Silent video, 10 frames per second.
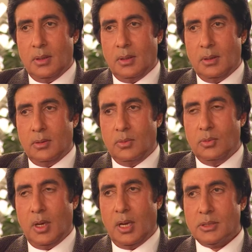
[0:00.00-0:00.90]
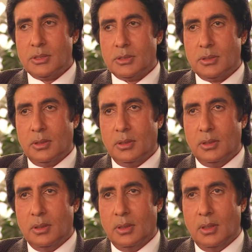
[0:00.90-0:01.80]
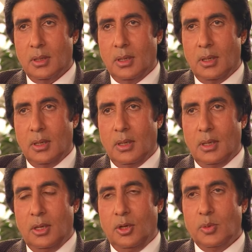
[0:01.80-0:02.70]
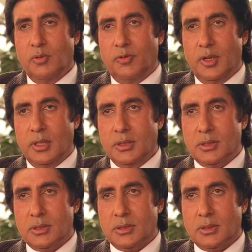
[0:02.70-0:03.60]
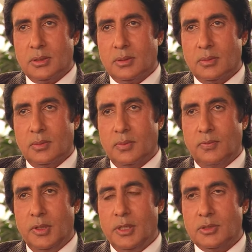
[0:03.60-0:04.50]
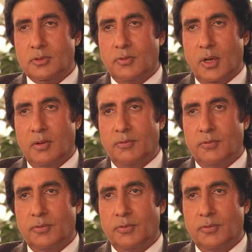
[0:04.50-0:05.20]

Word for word: uh, who has uh, human feelings. Uh, feelings of love,